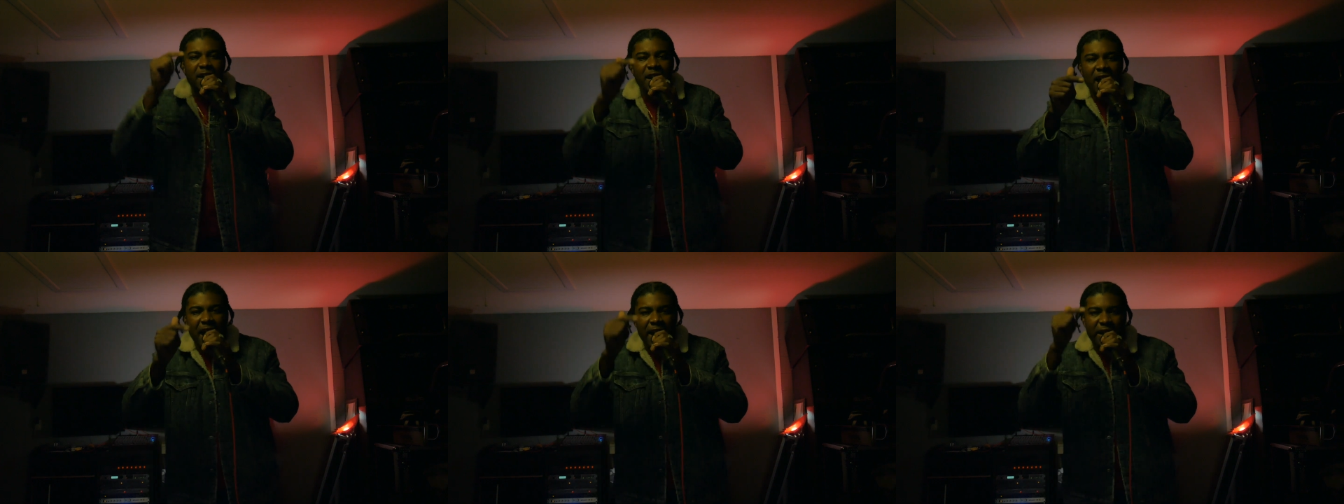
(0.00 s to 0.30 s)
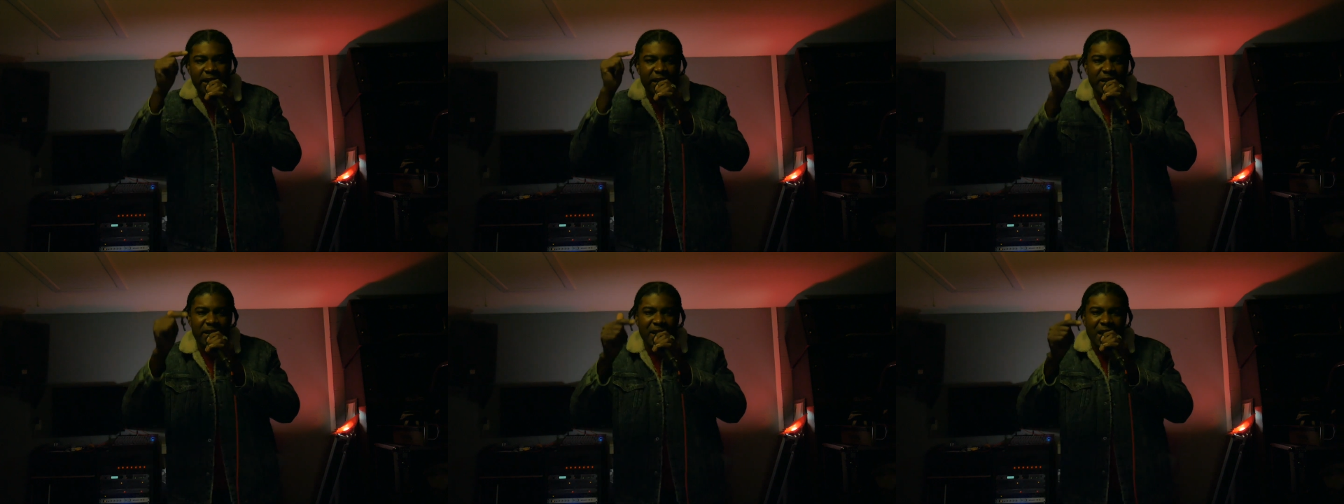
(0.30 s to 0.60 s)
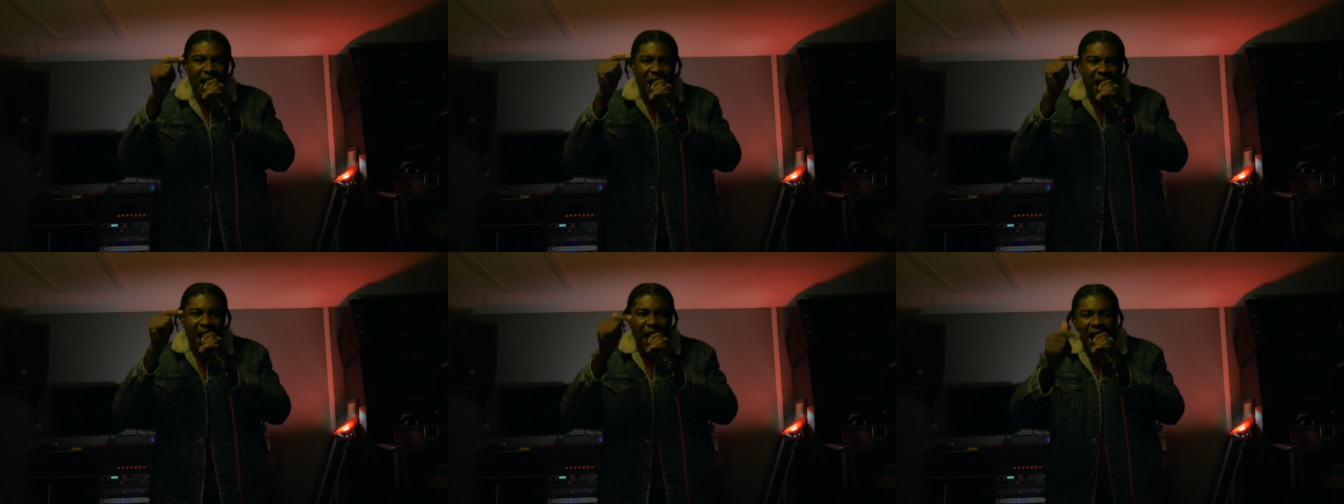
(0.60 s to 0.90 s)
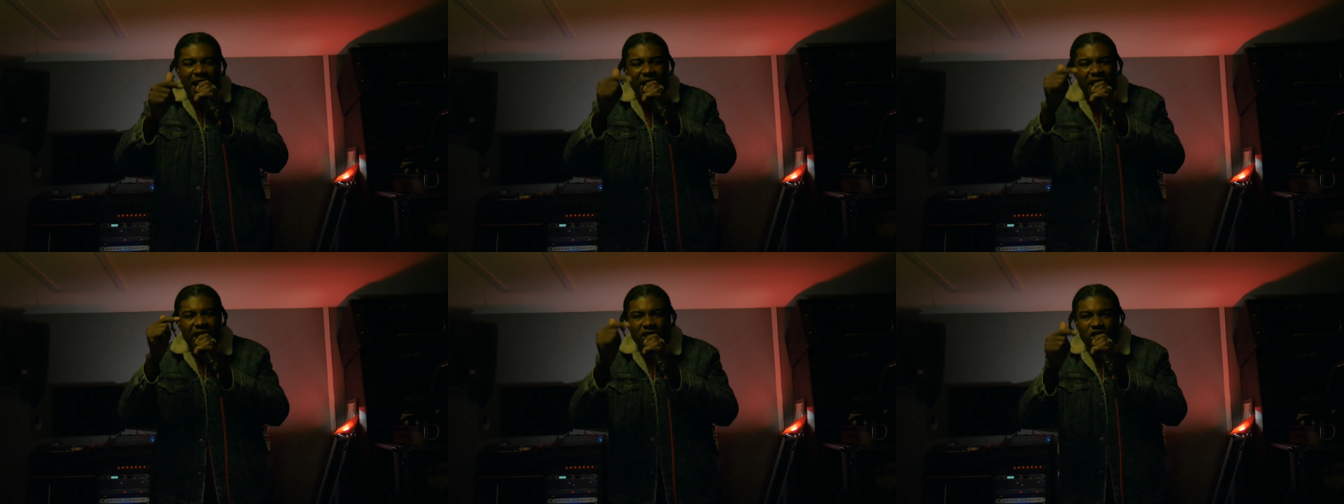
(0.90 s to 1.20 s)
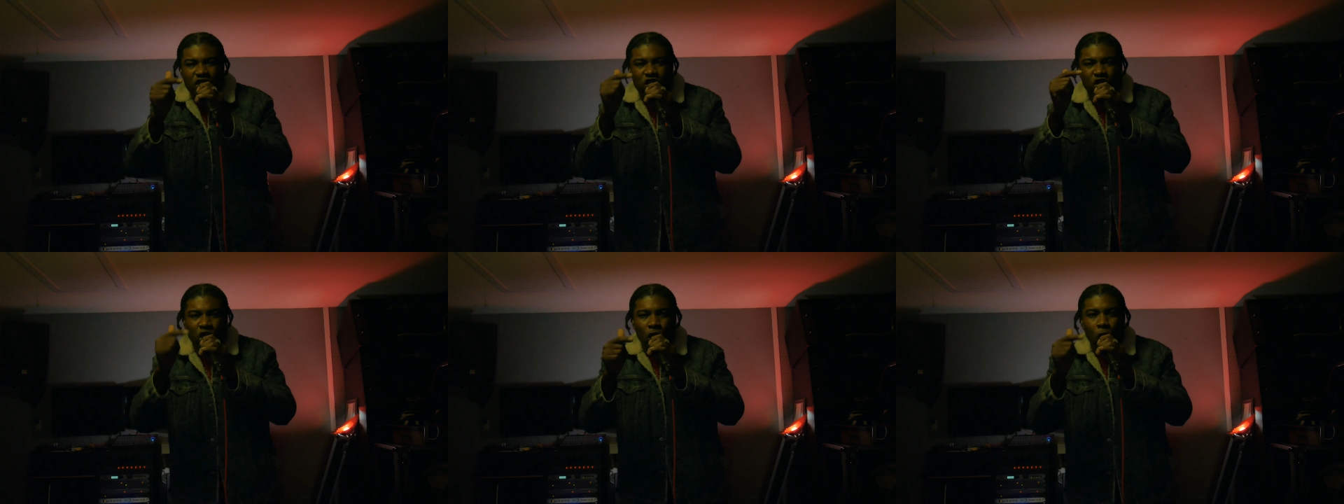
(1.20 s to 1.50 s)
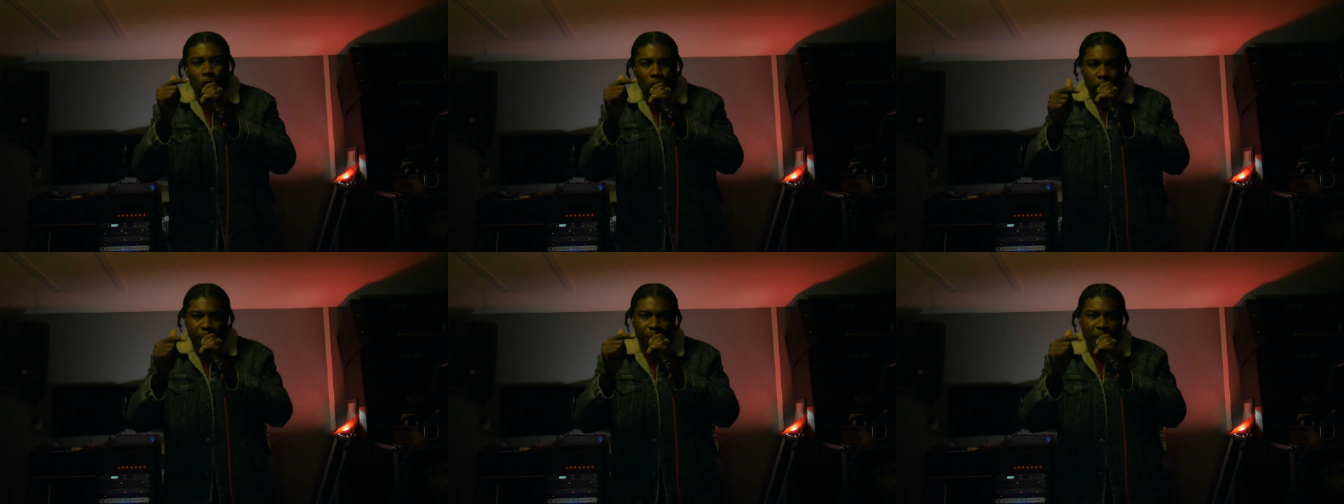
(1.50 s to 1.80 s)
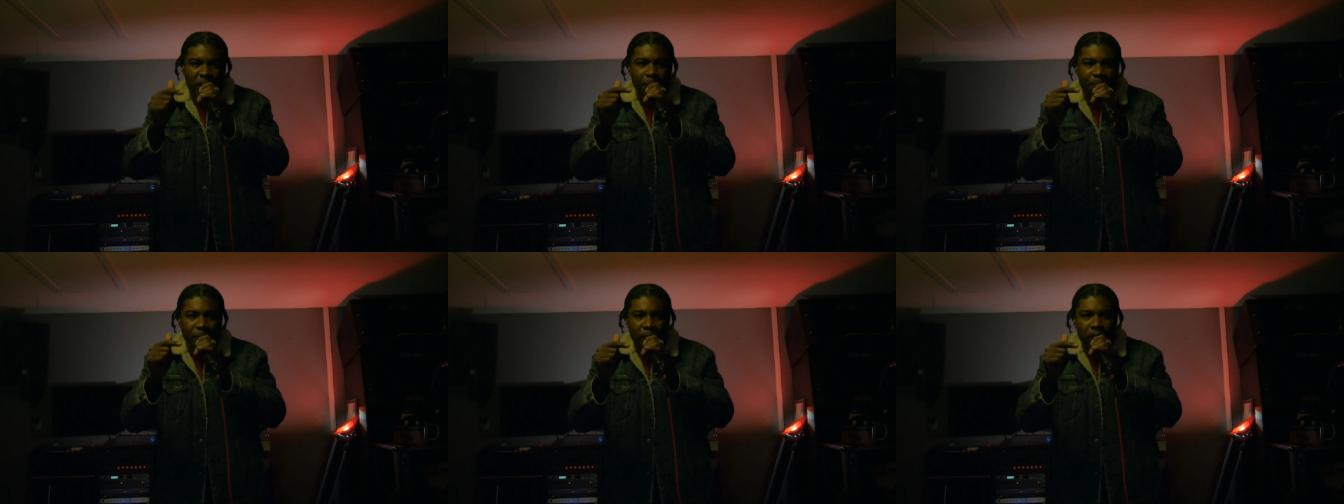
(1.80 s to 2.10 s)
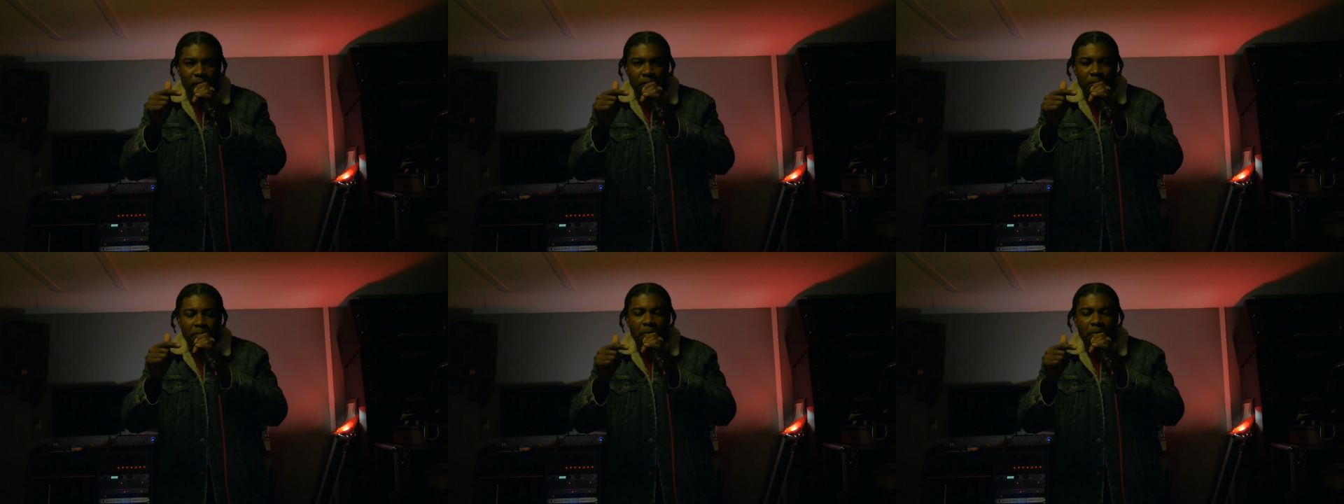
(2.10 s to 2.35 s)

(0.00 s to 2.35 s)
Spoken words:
God in honest truth, people.